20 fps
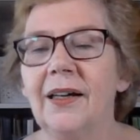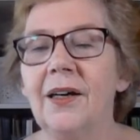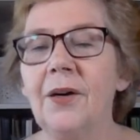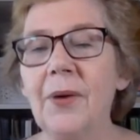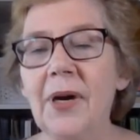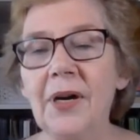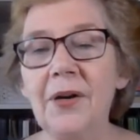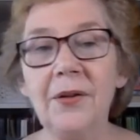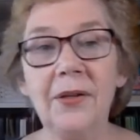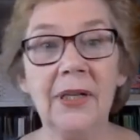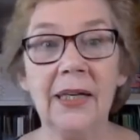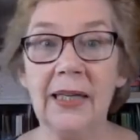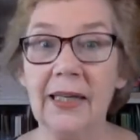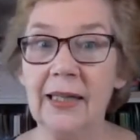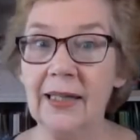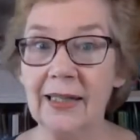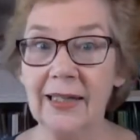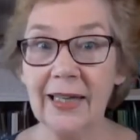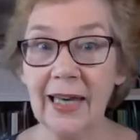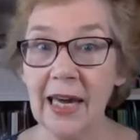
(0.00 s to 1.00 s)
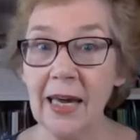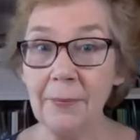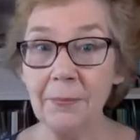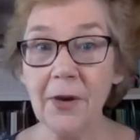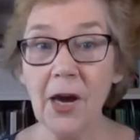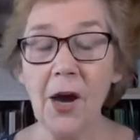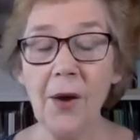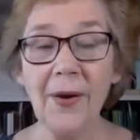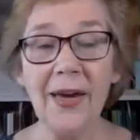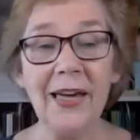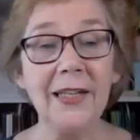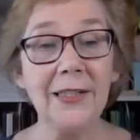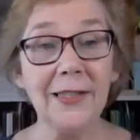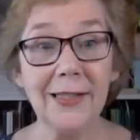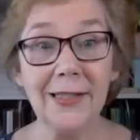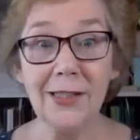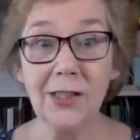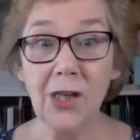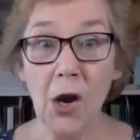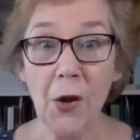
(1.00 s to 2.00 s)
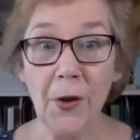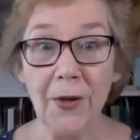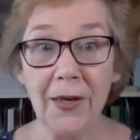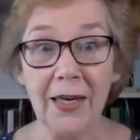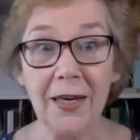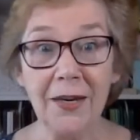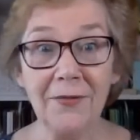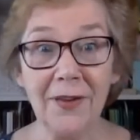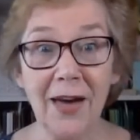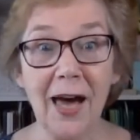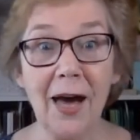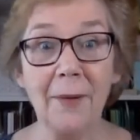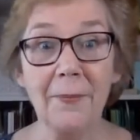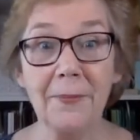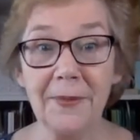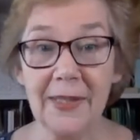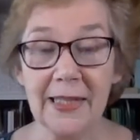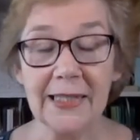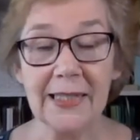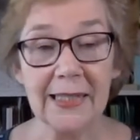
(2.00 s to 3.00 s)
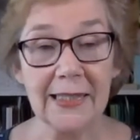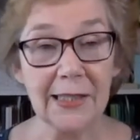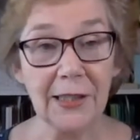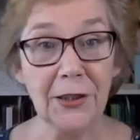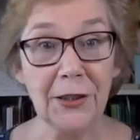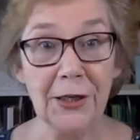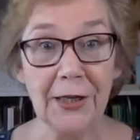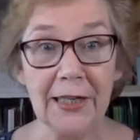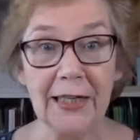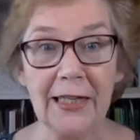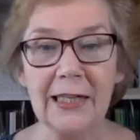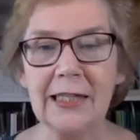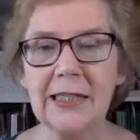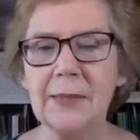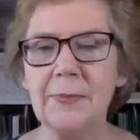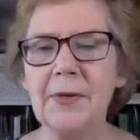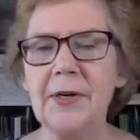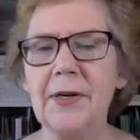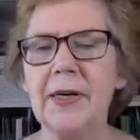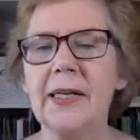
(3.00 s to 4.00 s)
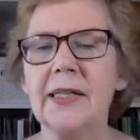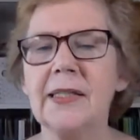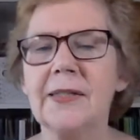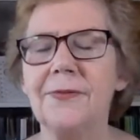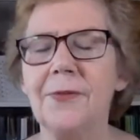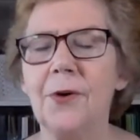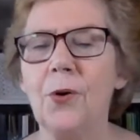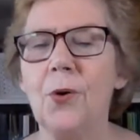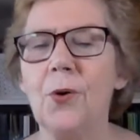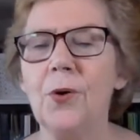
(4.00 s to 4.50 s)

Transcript: oh well keep going don't give up this is a learning experience for